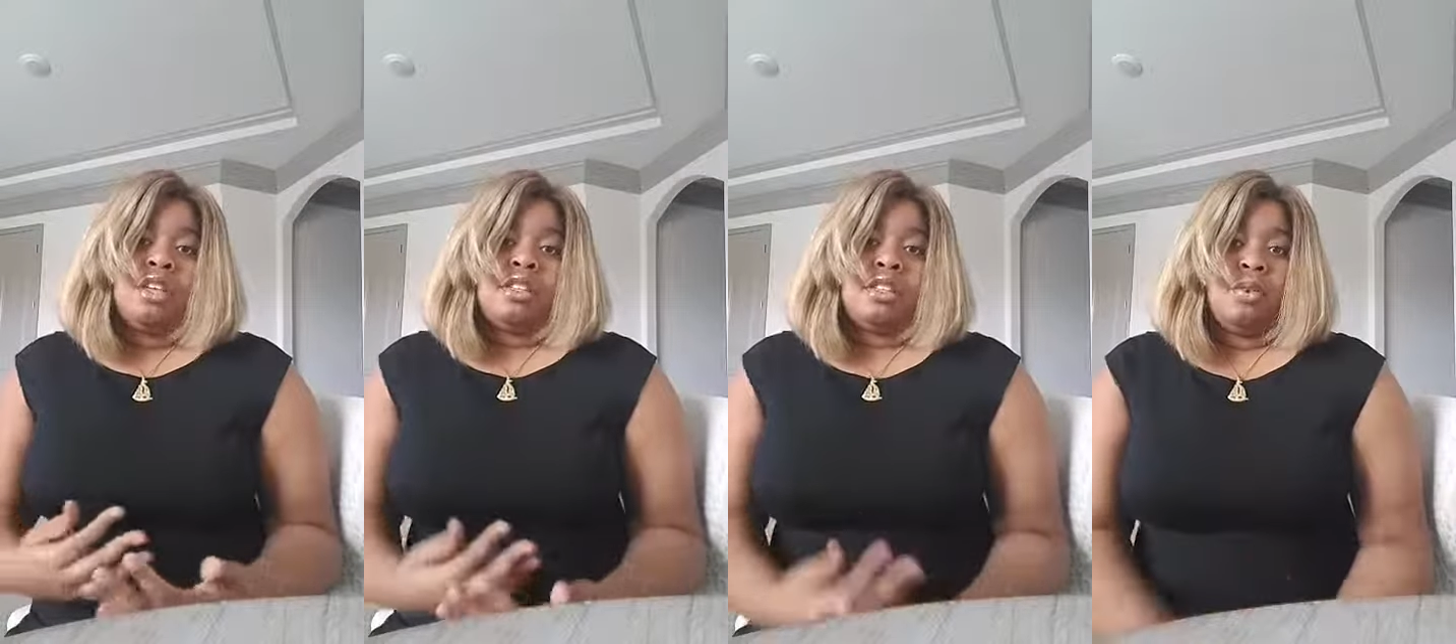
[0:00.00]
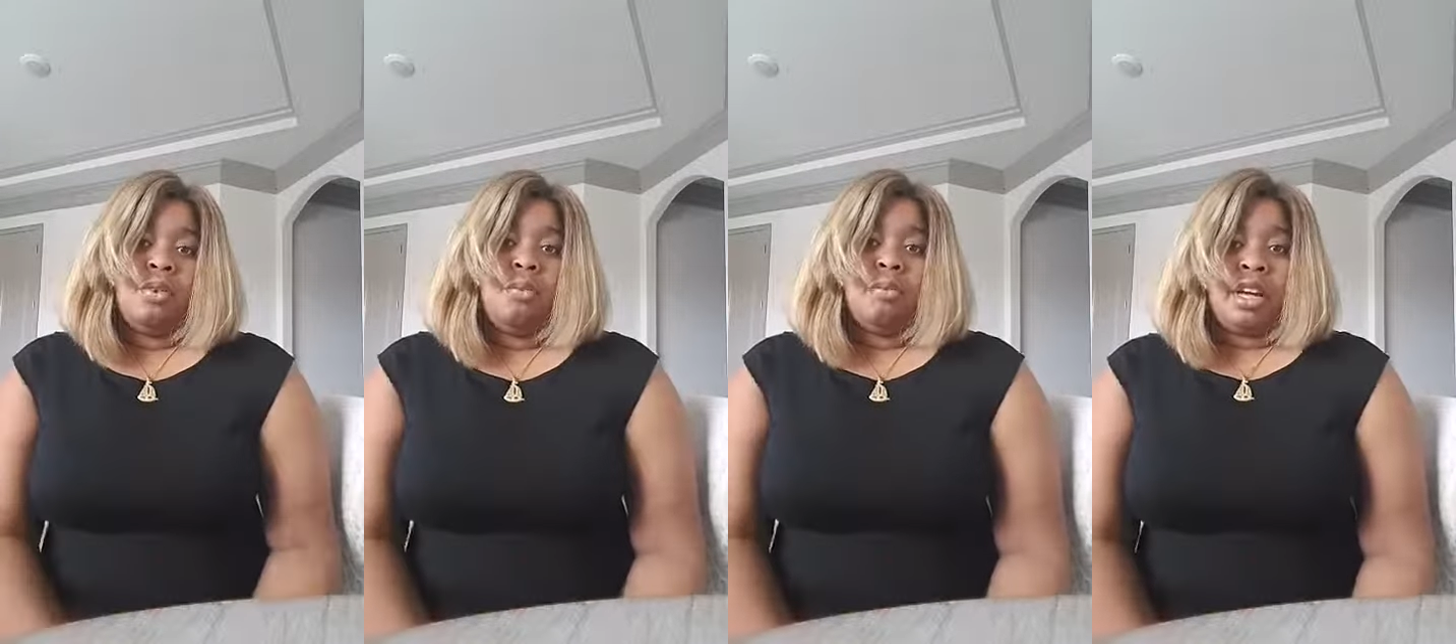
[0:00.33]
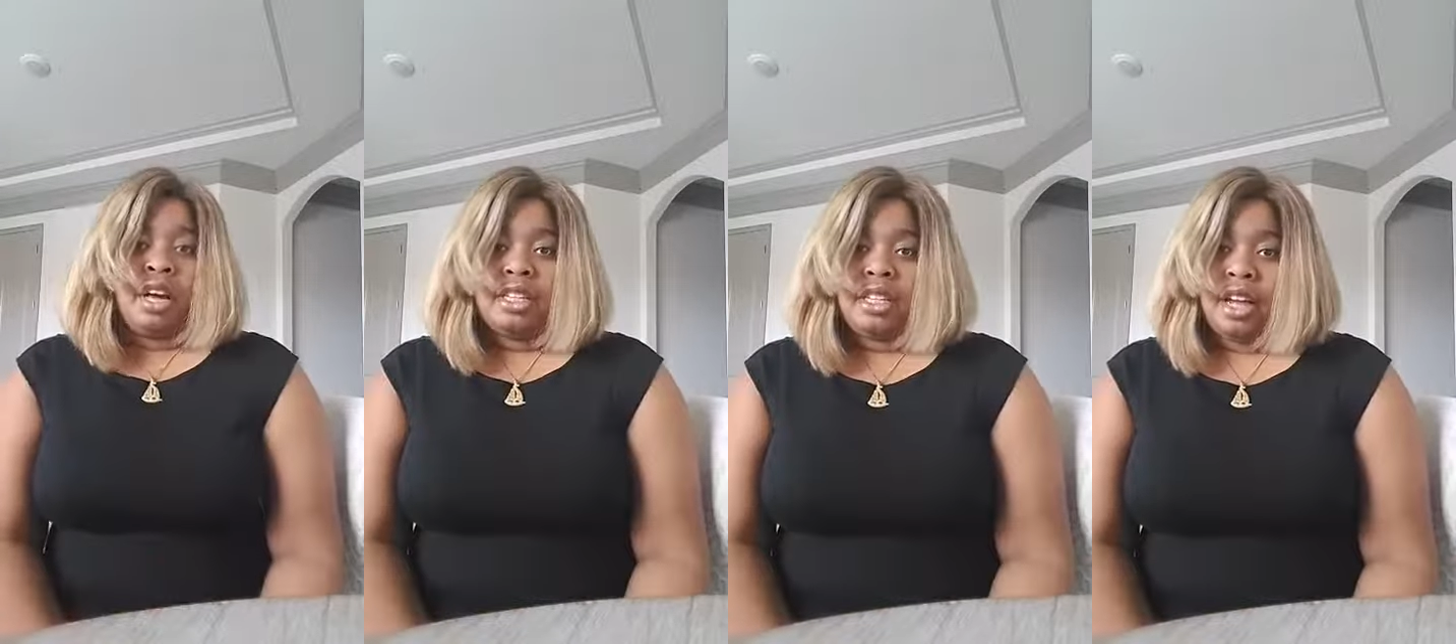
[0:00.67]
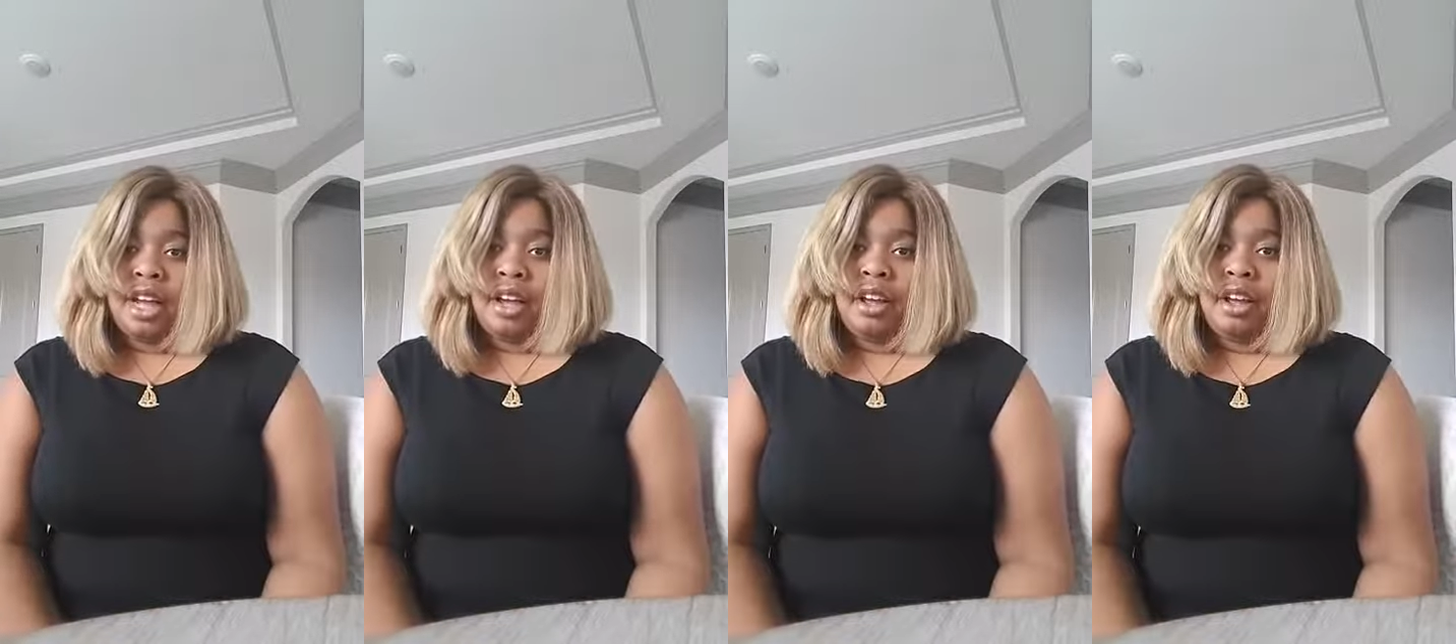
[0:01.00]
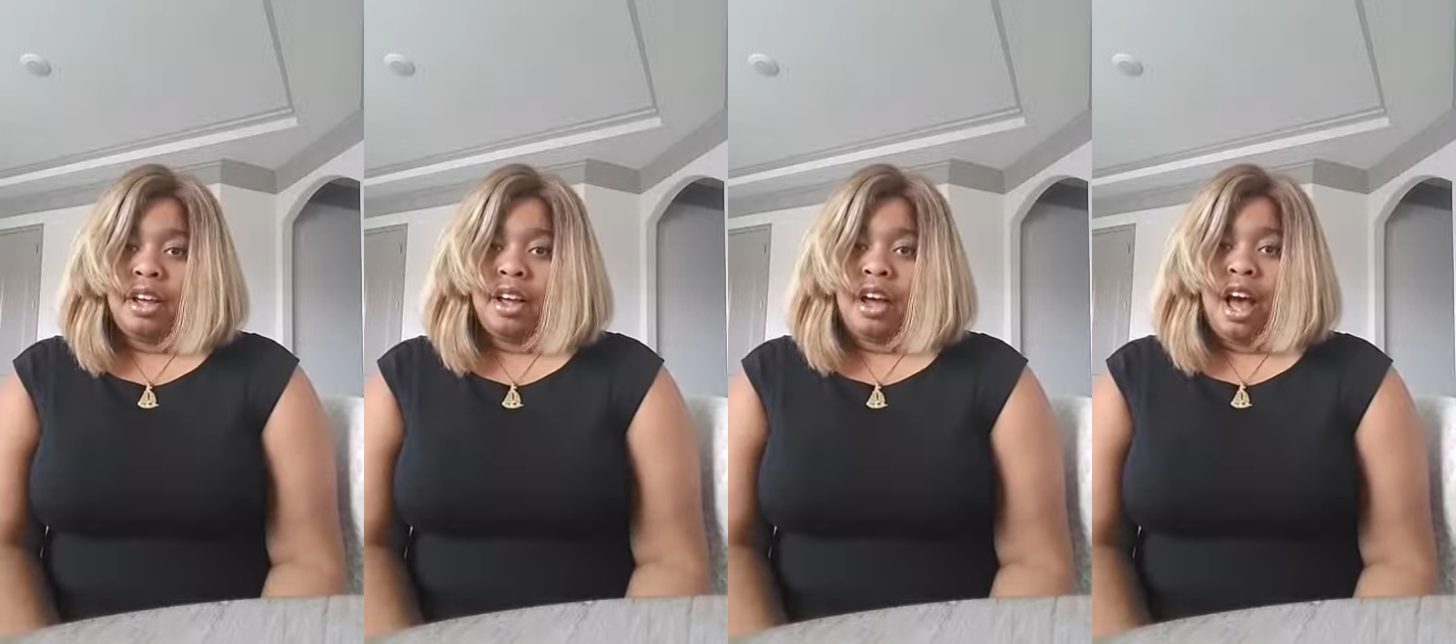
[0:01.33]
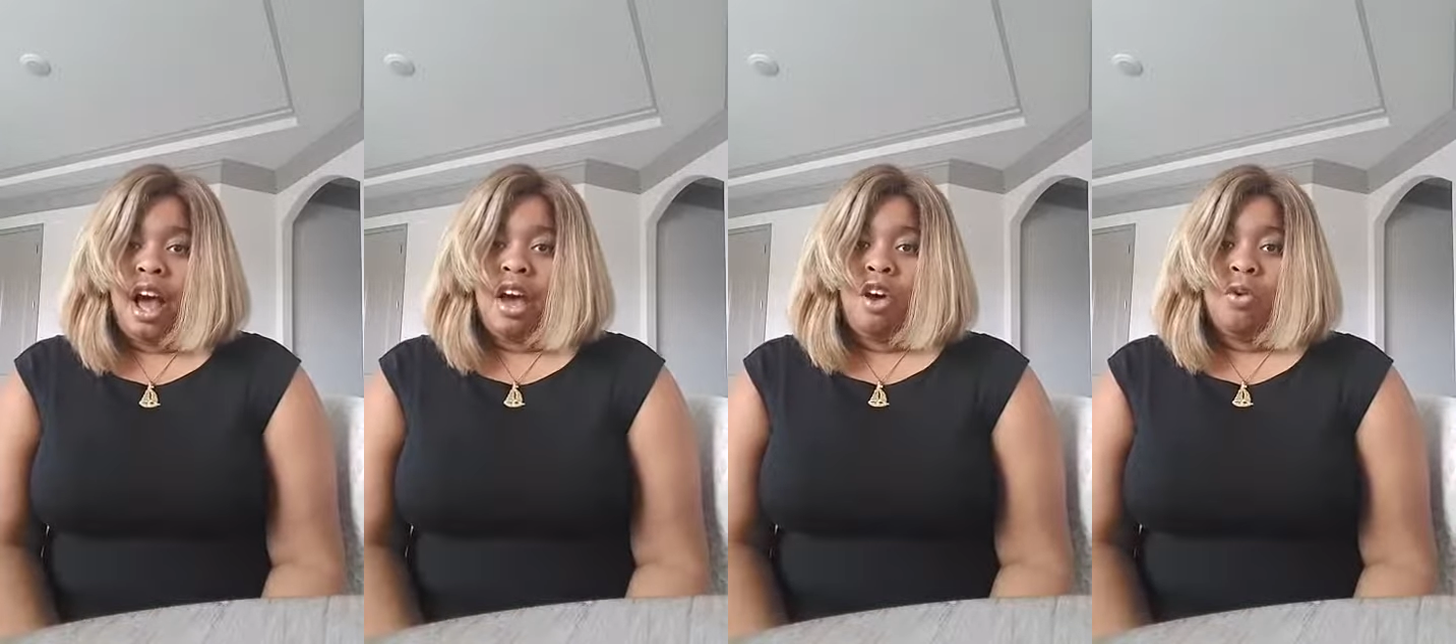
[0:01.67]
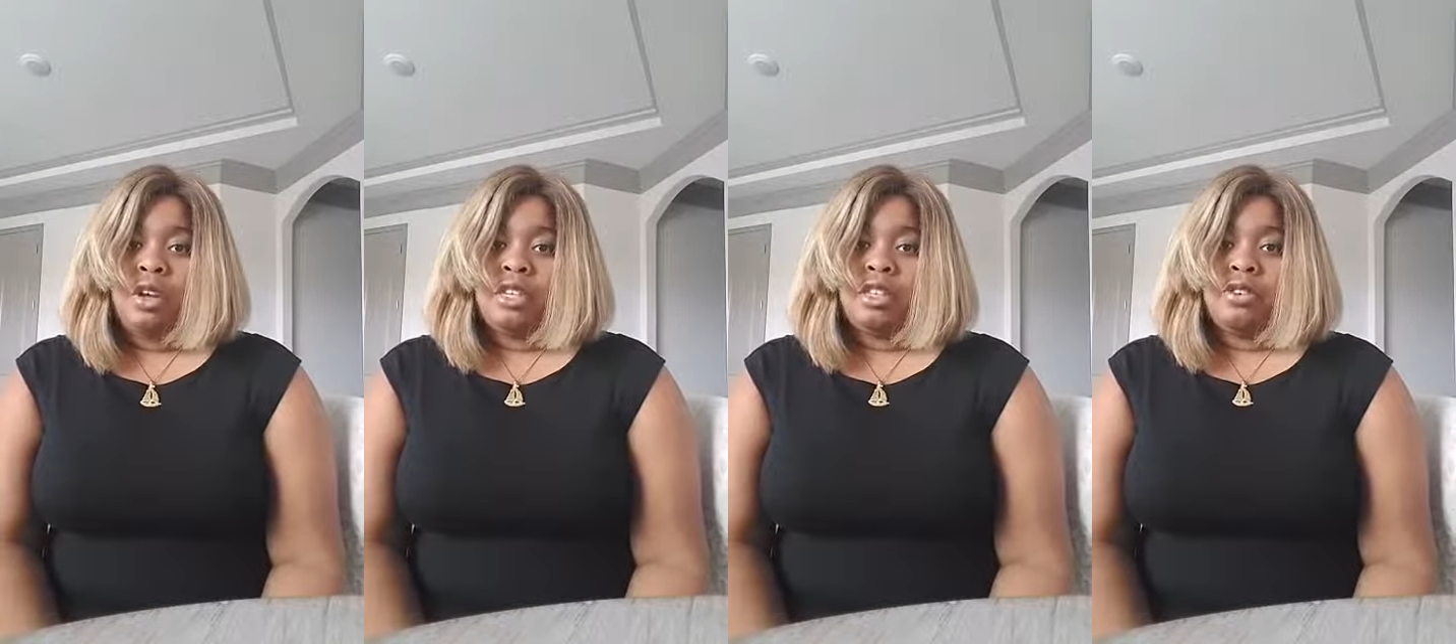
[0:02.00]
So because of that, I always